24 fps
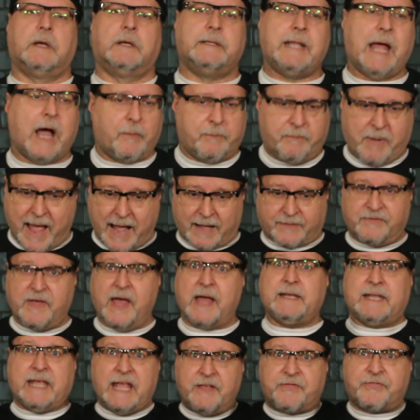Now, back
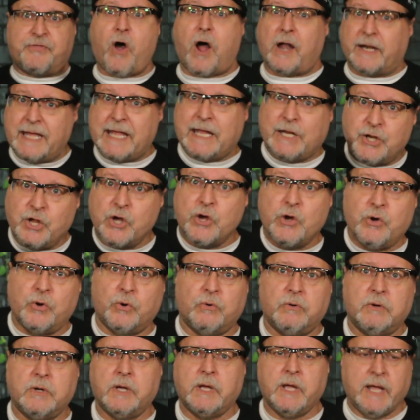then, he thought he knew.
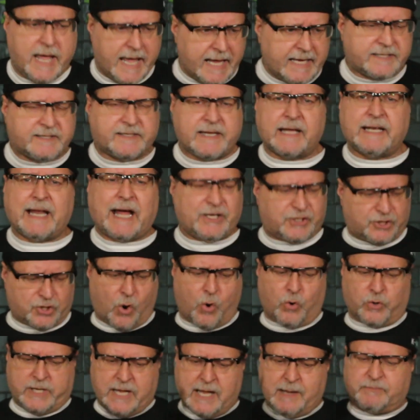He said, I
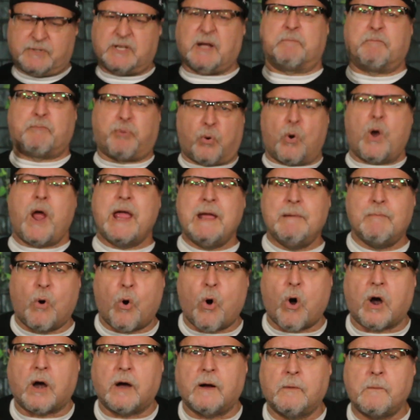told him to pray
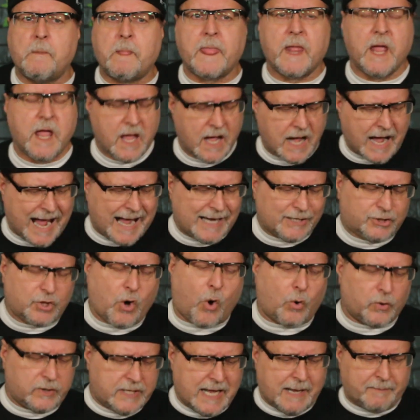more. I
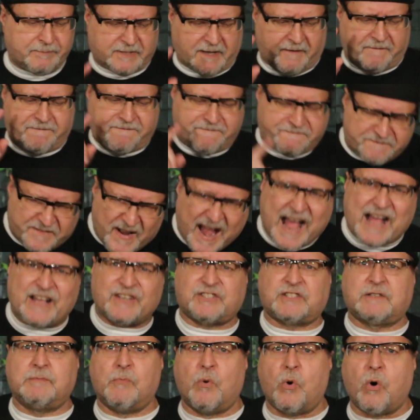told him to
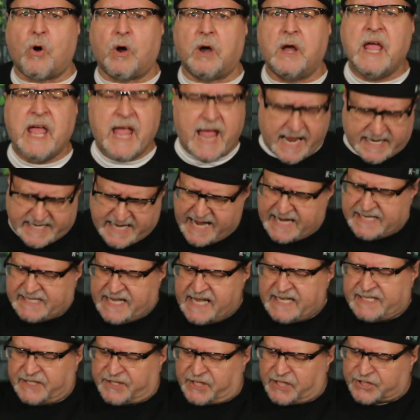fast more. And he
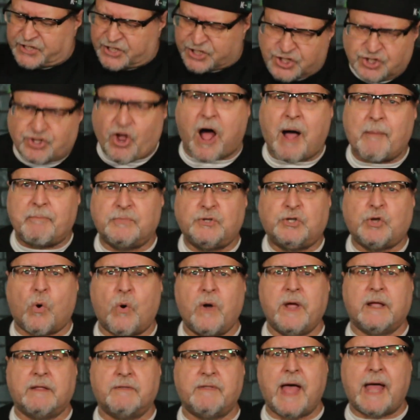needed to stop
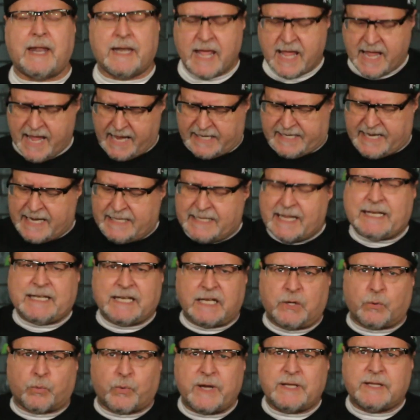doing that. And he needed
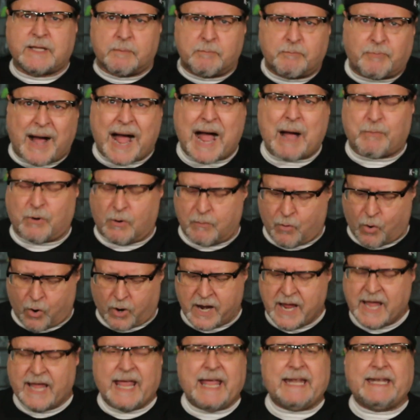to read the Bible more.
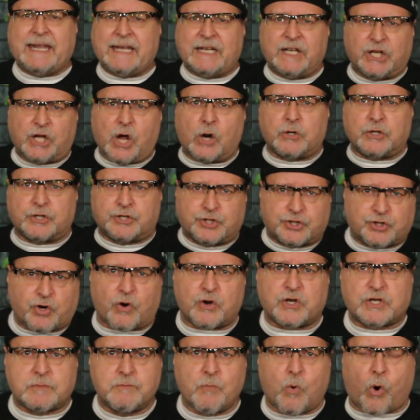He needed to go to
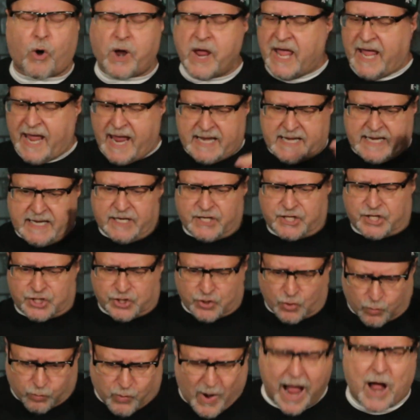church more. He needed to
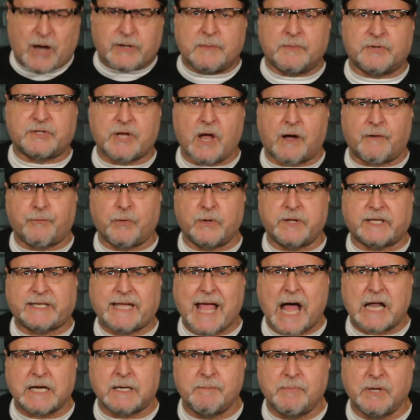surround himself with
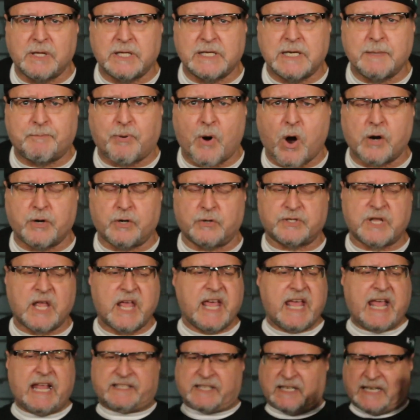accountability partners.
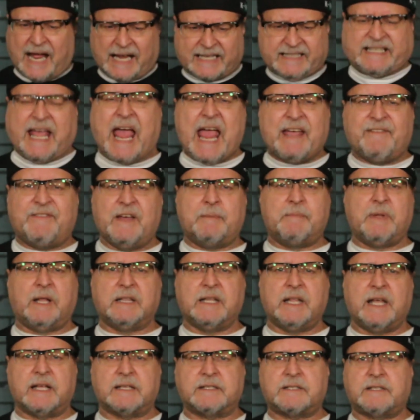He said, I gave him a
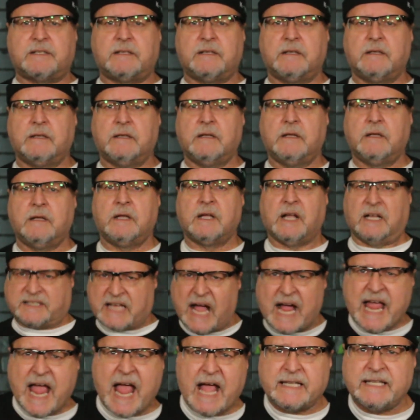list. because
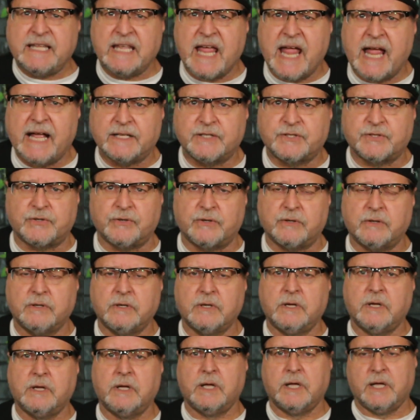I had the answer.
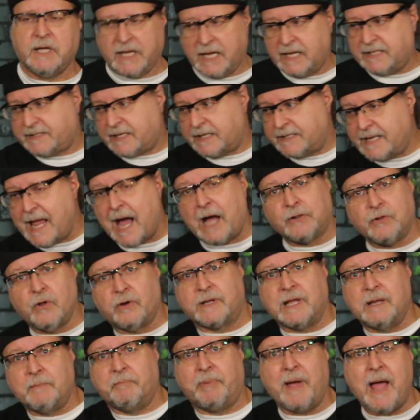He said, now
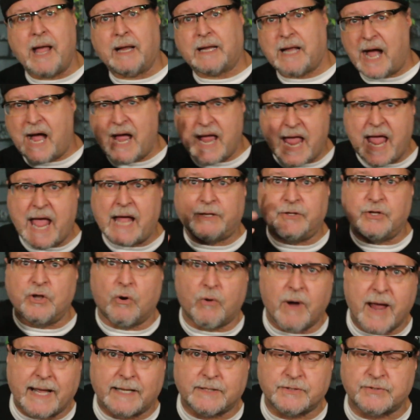looking back, I had no
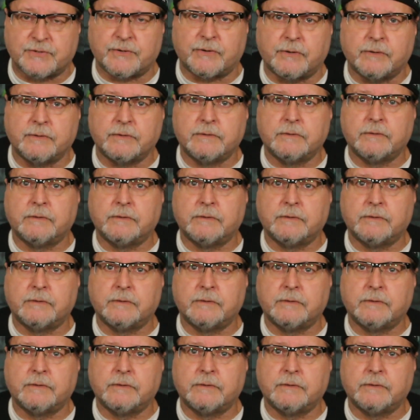answer.